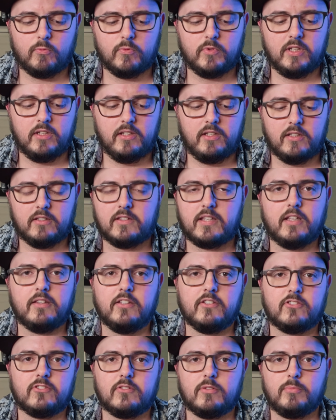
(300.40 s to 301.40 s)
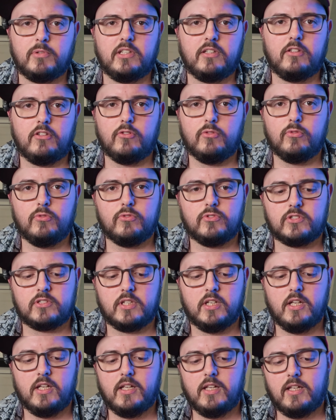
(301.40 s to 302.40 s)
really intend this to be
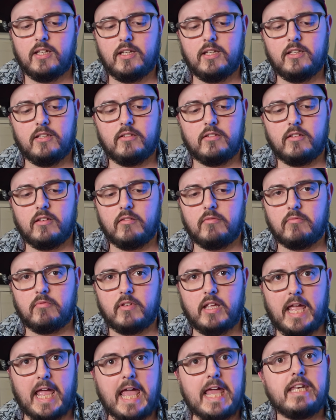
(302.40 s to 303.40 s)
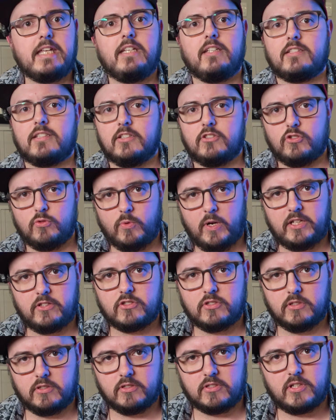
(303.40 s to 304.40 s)
used in any
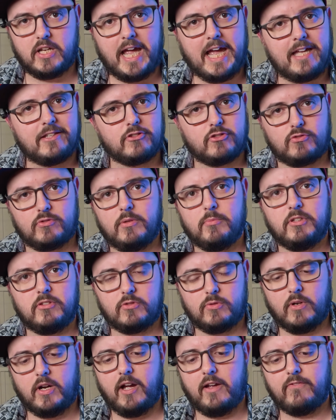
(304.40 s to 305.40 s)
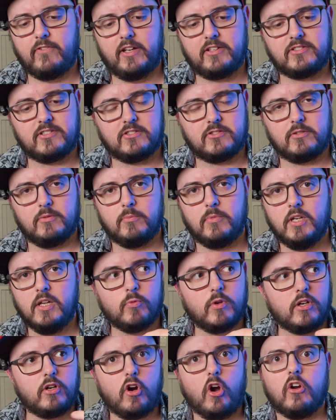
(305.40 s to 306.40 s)
situation to add streaming to a hi-fi system,
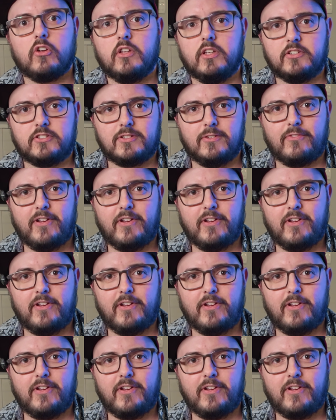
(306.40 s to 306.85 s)
regardless